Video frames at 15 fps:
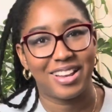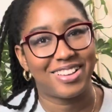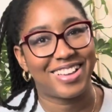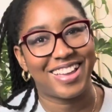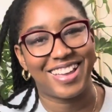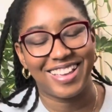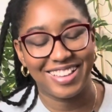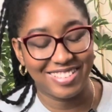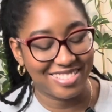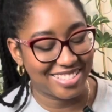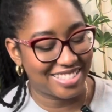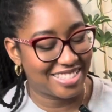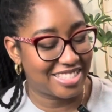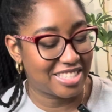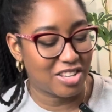Okay, he
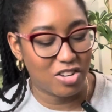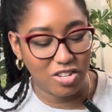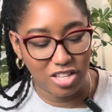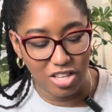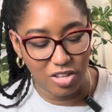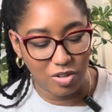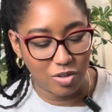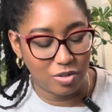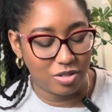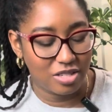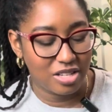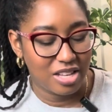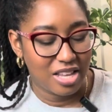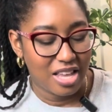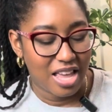was so cute,
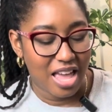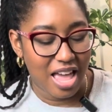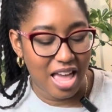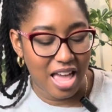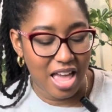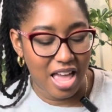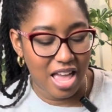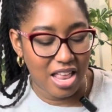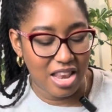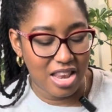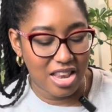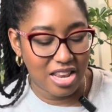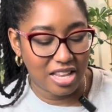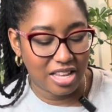and